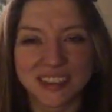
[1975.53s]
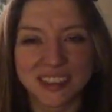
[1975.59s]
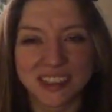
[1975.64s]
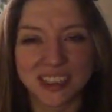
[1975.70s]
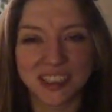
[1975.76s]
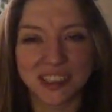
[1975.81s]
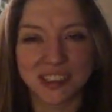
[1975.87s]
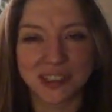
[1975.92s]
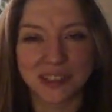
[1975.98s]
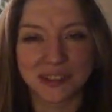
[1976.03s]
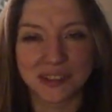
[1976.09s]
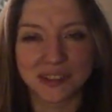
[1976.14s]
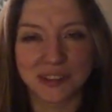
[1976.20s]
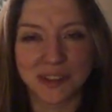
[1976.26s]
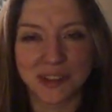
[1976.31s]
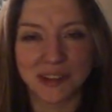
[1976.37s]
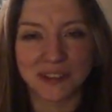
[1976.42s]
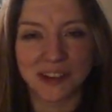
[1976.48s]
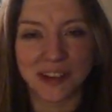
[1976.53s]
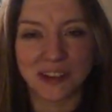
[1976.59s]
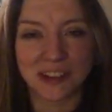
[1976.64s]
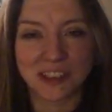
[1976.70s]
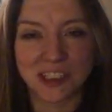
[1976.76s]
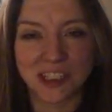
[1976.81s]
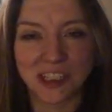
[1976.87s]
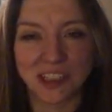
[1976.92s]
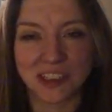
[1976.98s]
She could do a 12-hour
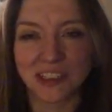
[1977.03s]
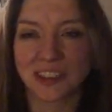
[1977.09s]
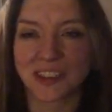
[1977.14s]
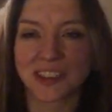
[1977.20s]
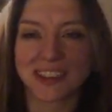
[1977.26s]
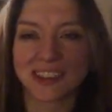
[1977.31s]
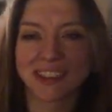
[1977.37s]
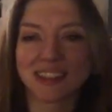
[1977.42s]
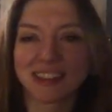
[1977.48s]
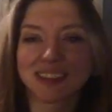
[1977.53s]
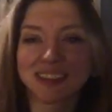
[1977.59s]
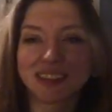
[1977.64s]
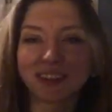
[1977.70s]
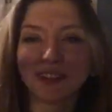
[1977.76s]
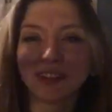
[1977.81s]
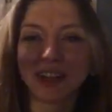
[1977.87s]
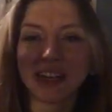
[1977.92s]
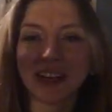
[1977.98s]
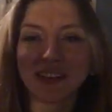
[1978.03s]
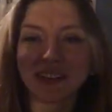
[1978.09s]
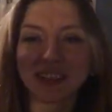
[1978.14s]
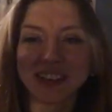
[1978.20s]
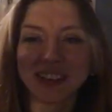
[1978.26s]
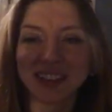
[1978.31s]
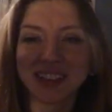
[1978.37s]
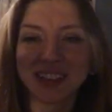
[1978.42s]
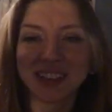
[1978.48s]
chat like
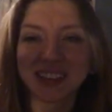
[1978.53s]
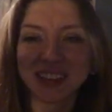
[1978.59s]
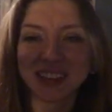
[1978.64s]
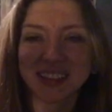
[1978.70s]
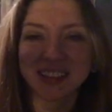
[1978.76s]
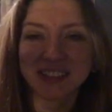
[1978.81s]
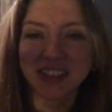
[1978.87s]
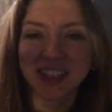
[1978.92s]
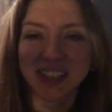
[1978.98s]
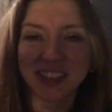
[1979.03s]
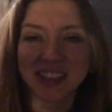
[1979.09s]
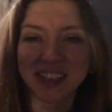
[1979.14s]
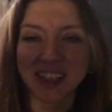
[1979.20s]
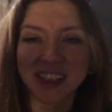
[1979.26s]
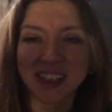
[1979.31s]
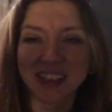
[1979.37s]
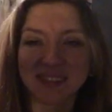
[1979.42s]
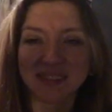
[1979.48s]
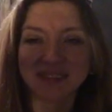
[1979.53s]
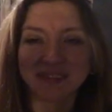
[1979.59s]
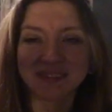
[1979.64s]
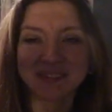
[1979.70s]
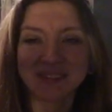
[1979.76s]
whenever if she had time.